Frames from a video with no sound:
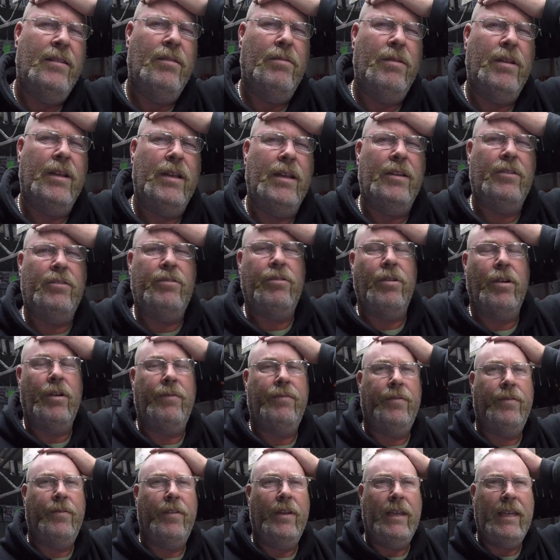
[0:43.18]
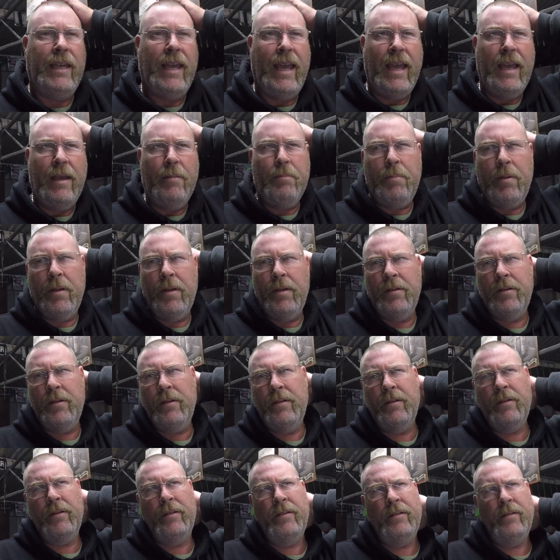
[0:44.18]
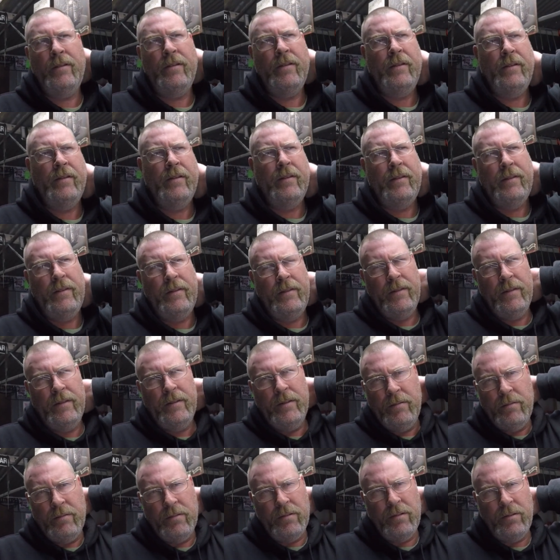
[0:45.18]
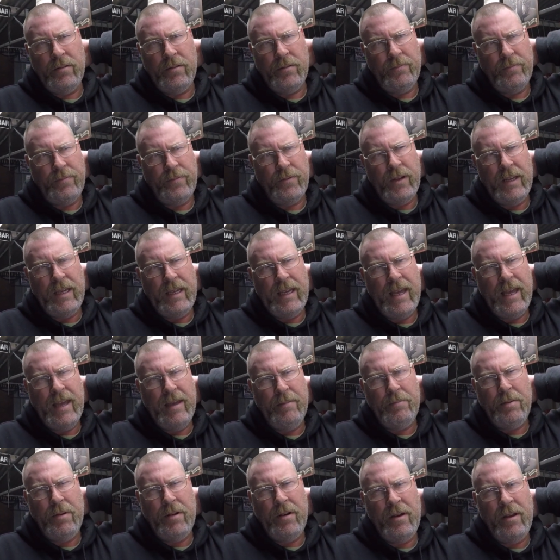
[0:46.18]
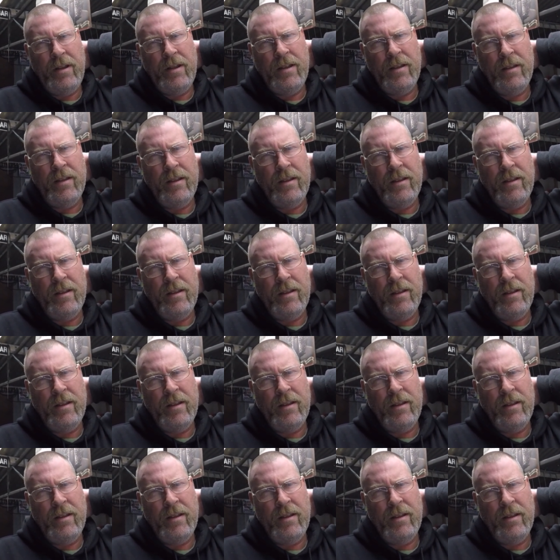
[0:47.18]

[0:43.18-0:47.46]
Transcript: we're going to try free camp. We'll do some free camping.